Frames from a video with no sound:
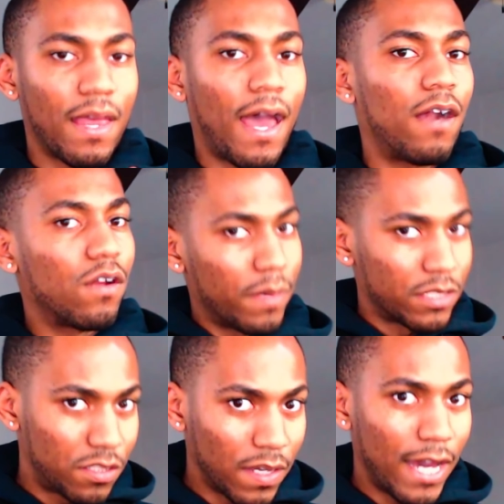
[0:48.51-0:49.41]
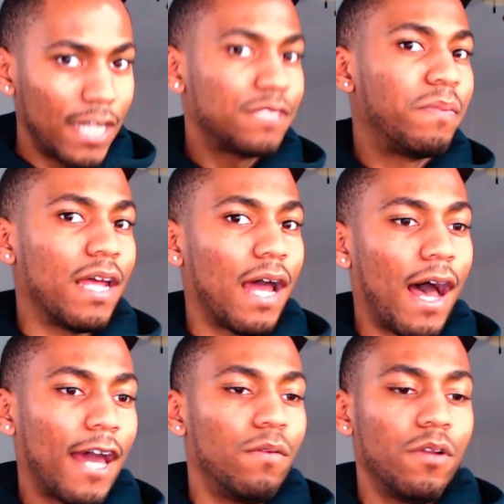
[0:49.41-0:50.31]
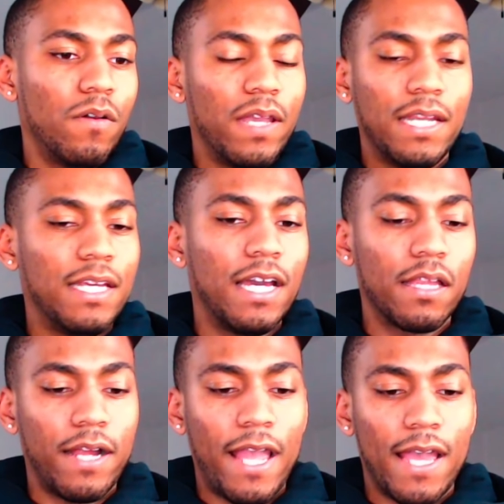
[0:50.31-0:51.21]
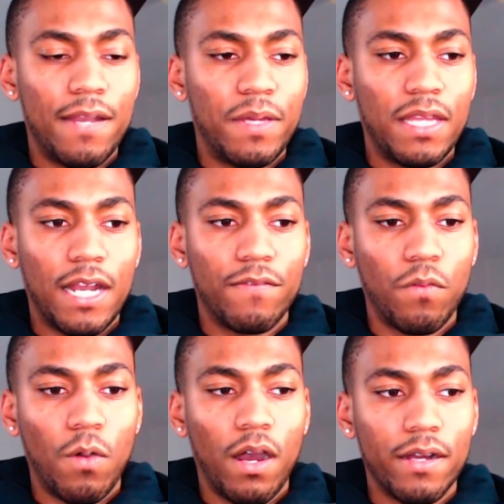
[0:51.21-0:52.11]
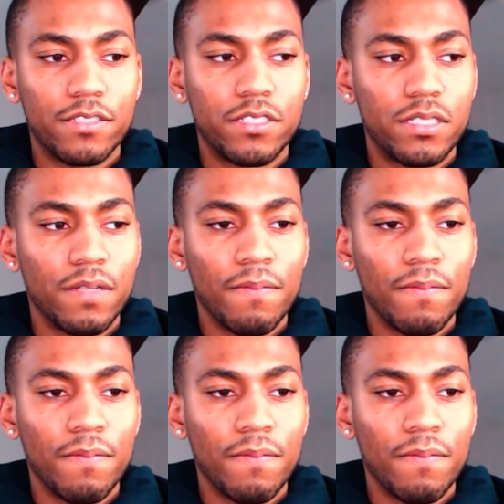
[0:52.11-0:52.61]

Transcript: I don't know about you guys, but I don't know any other anime that I've watched